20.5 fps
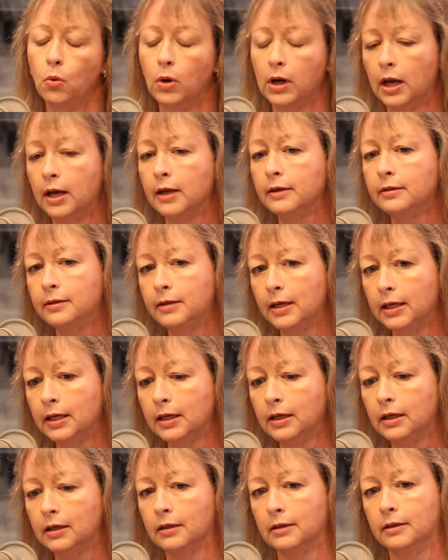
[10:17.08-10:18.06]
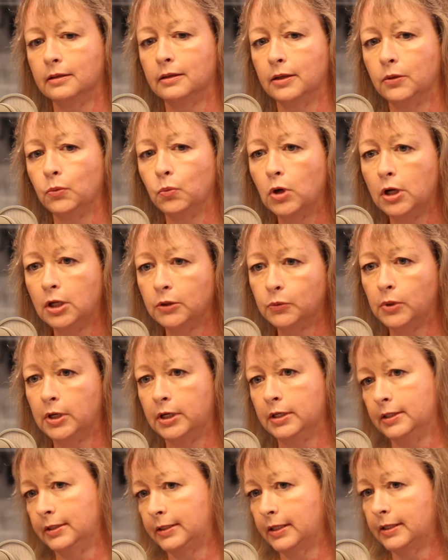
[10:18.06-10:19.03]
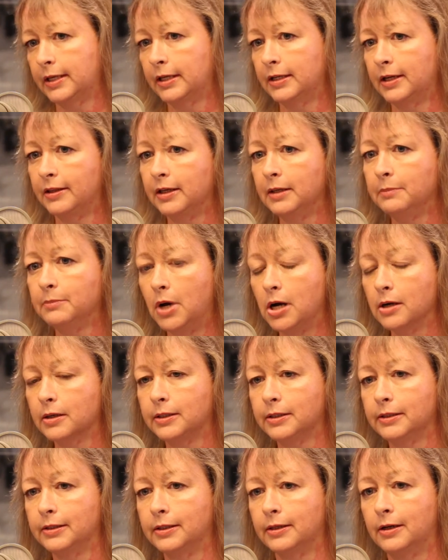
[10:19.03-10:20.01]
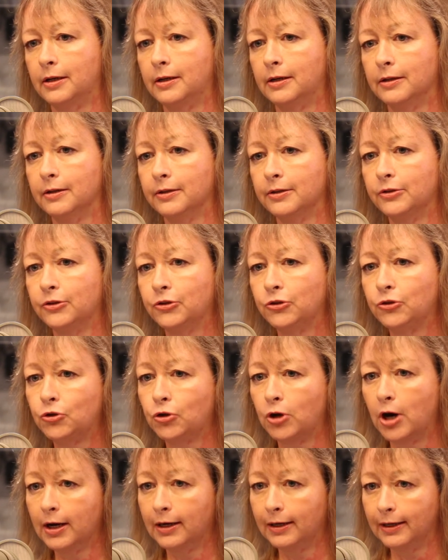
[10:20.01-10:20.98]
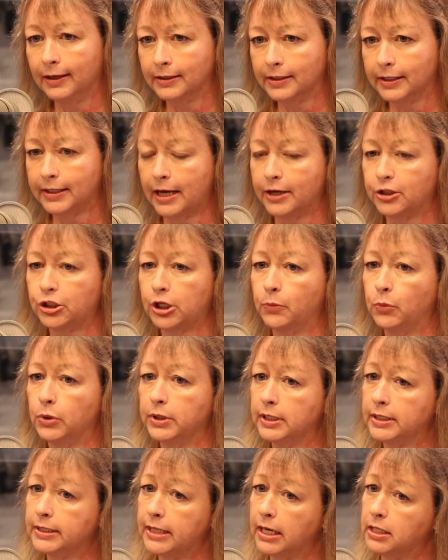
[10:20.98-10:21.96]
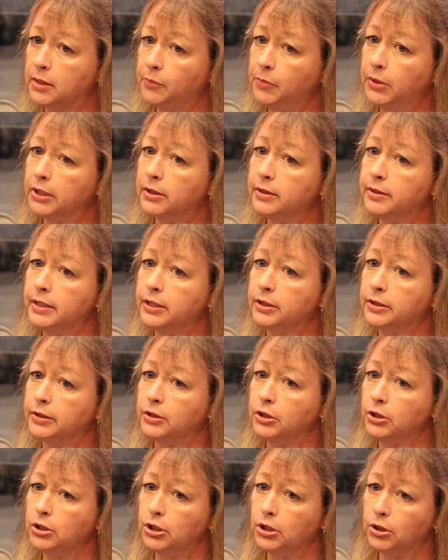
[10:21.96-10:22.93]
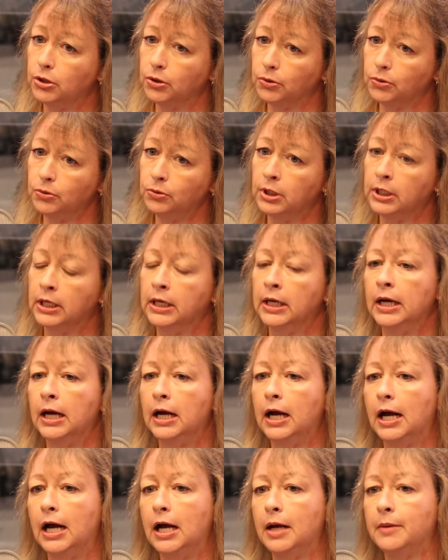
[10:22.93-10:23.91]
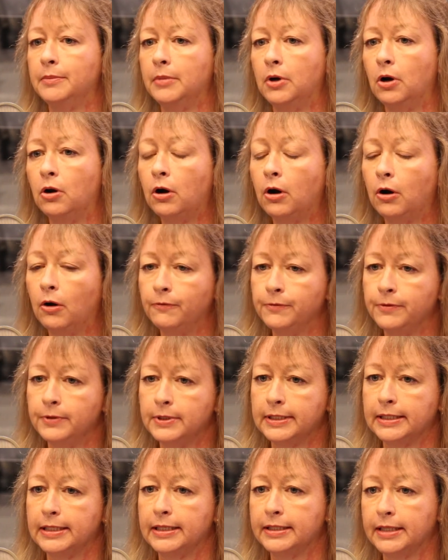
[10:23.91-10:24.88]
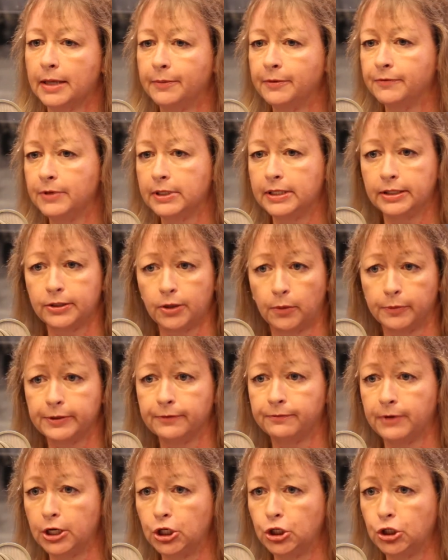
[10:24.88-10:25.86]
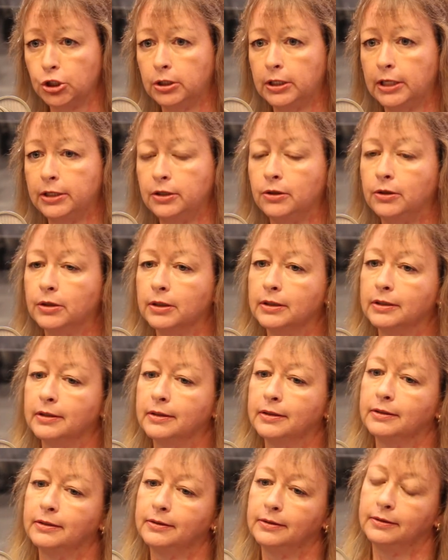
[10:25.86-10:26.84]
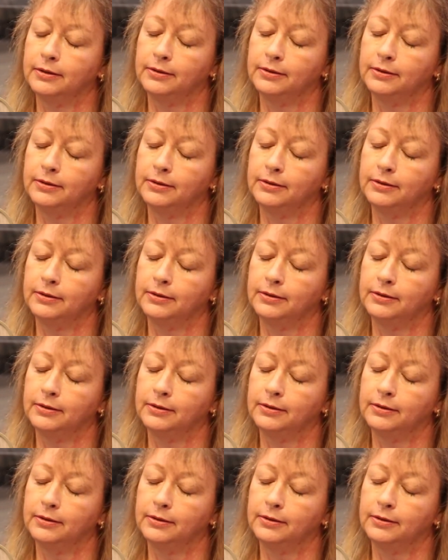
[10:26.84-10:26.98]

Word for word: Well, I think that worldwide, as I said, I think marketers are struggling to catch up with this data because it's new. Um, obviously, some of this is observational and you can